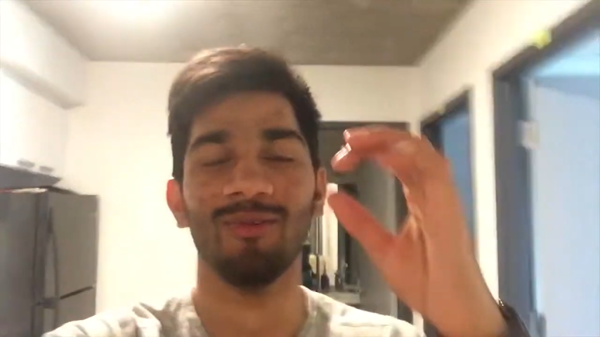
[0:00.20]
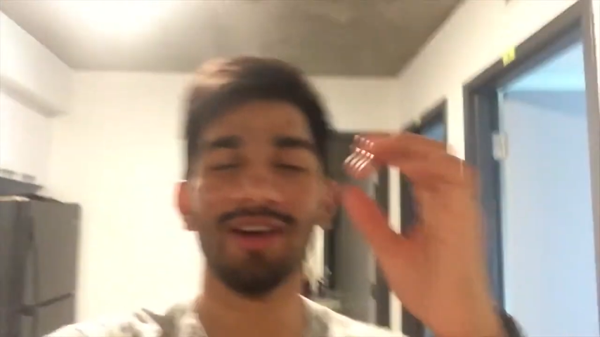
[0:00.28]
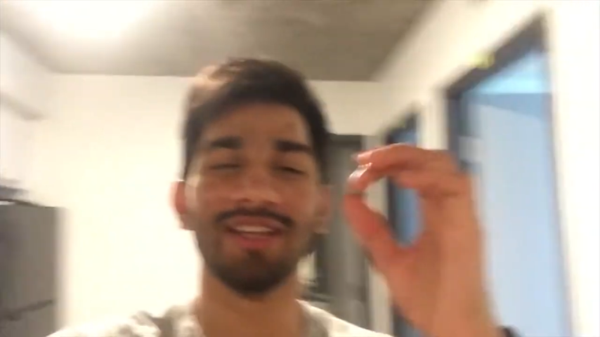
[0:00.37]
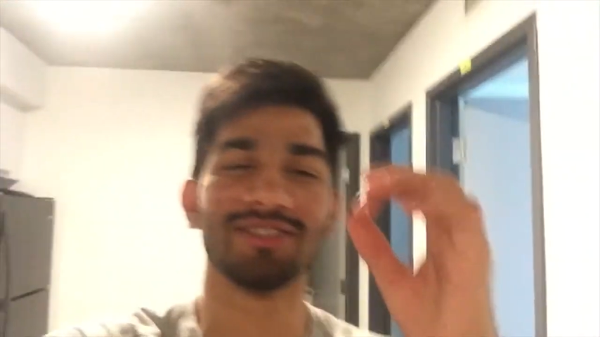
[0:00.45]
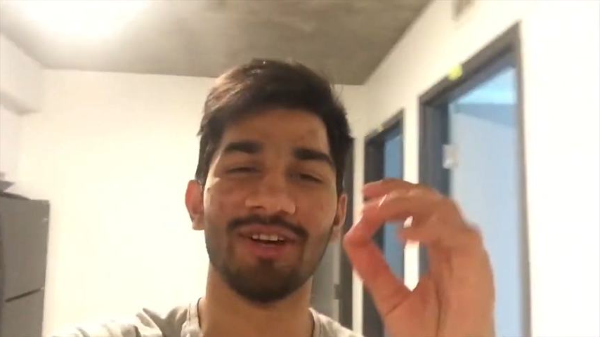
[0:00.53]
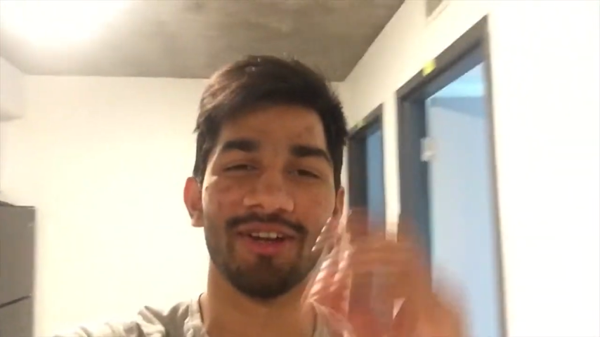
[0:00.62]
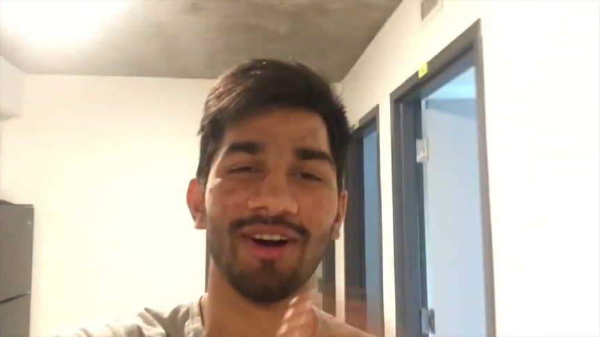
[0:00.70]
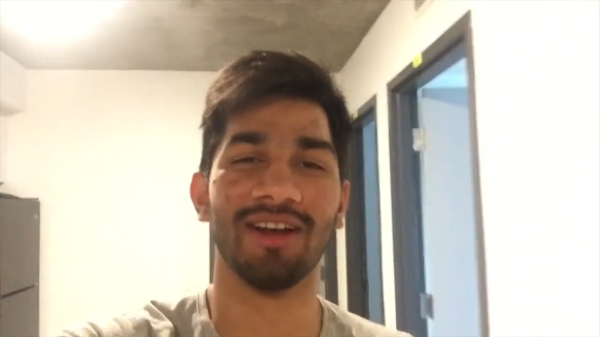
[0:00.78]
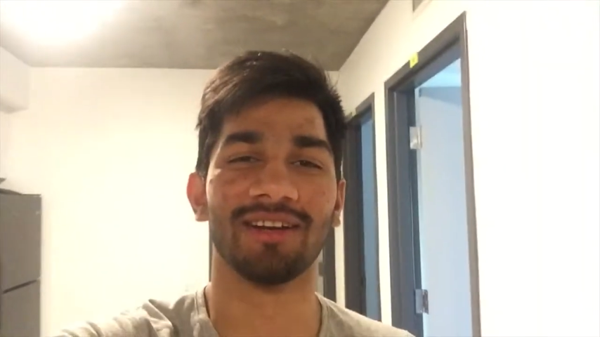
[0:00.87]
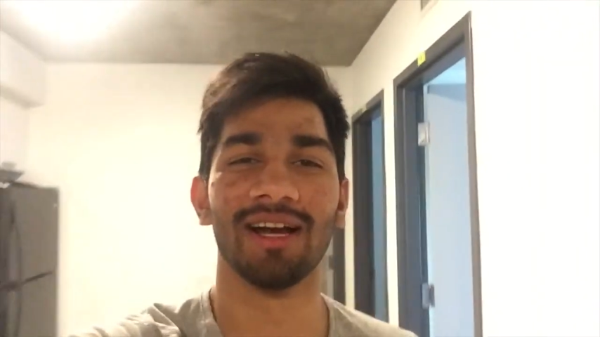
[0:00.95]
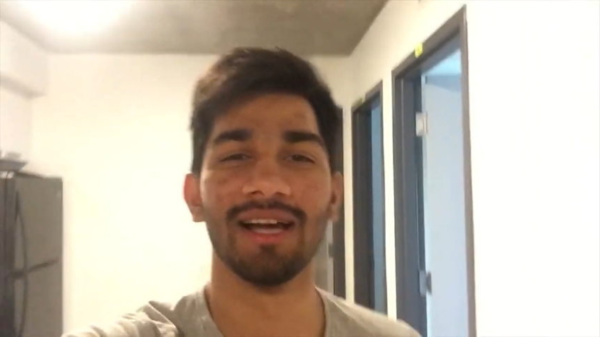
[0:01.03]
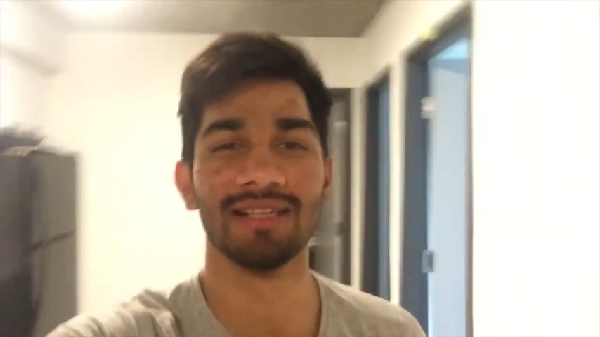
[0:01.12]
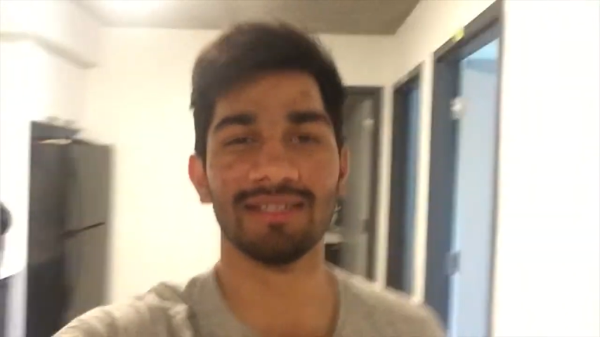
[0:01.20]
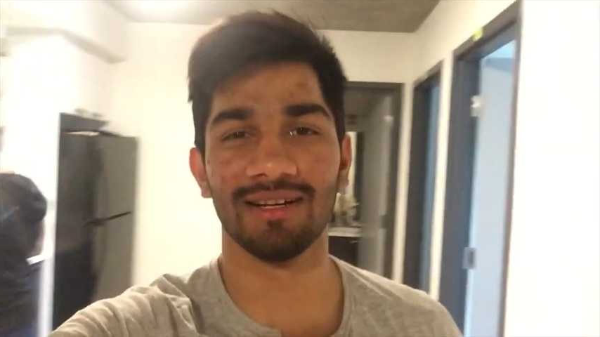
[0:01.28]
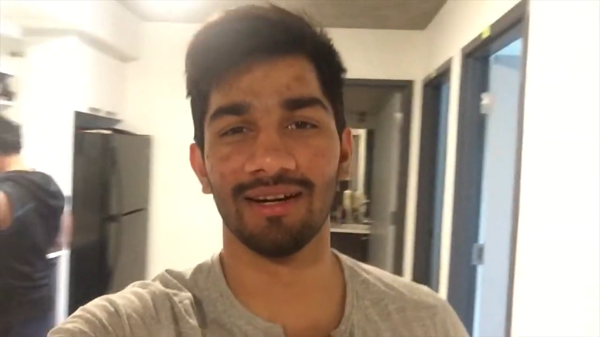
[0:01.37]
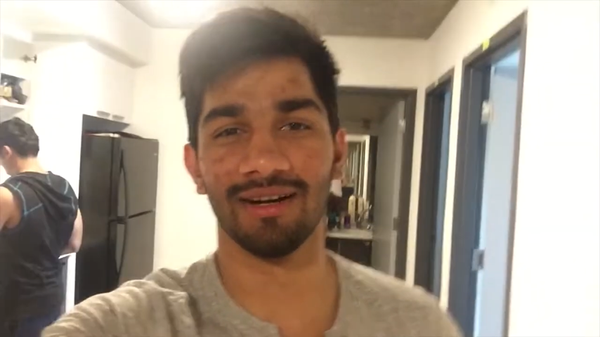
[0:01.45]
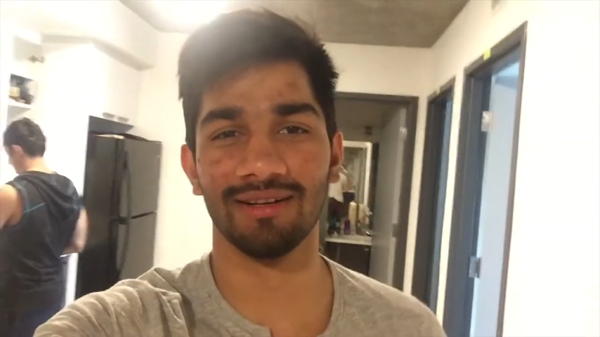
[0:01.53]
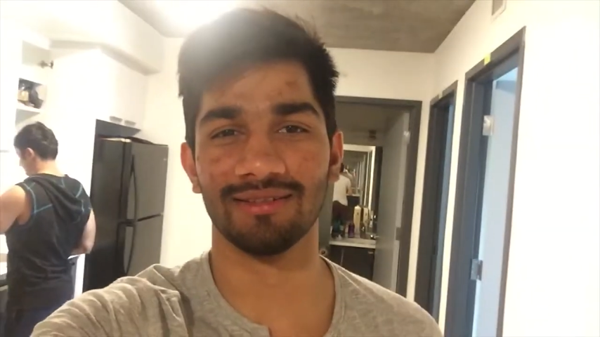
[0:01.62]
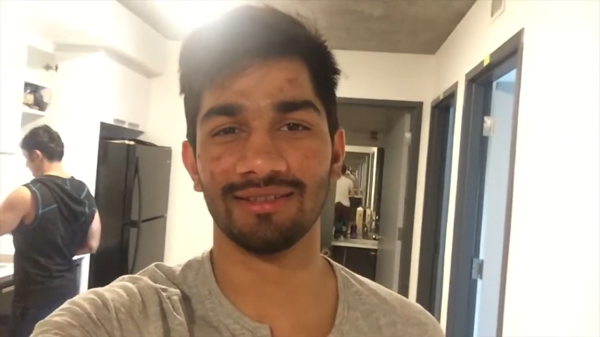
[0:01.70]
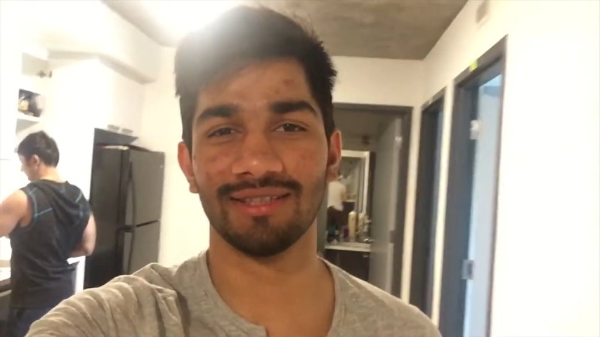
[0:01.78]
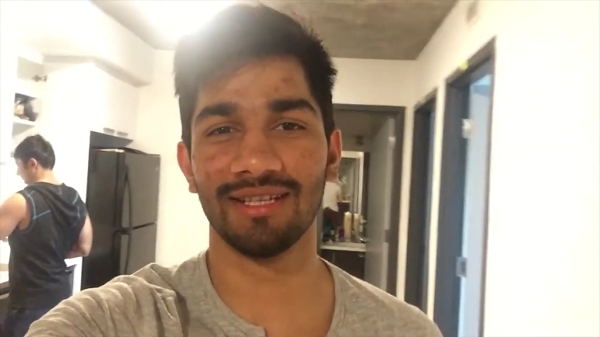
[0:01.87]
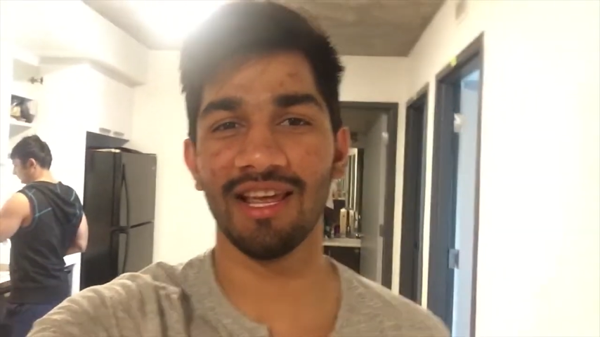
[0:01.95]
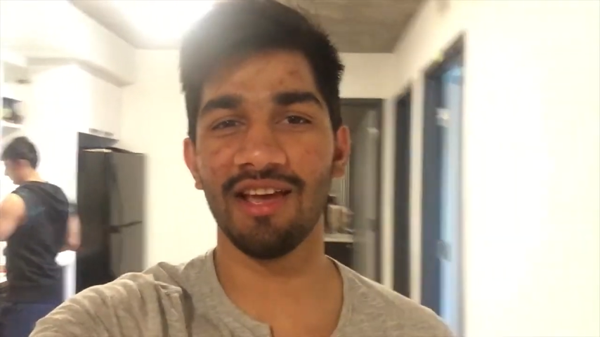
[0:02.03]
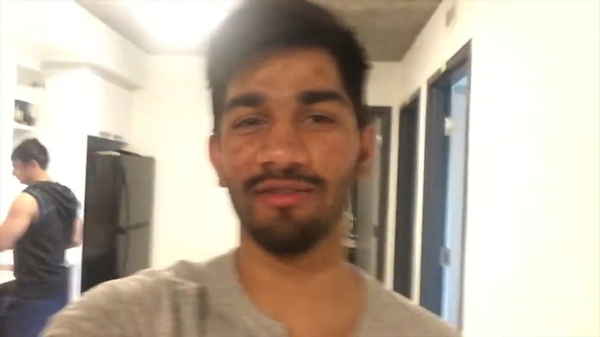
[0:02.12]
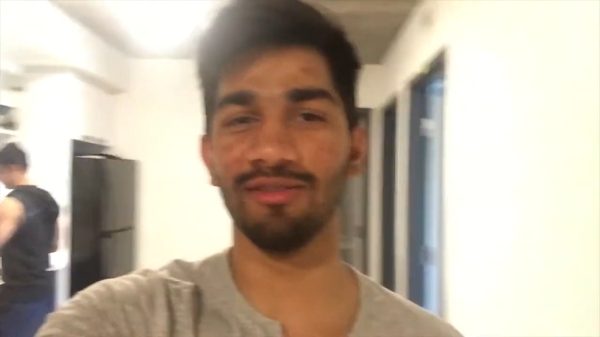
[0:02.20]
What is going on, guys? Today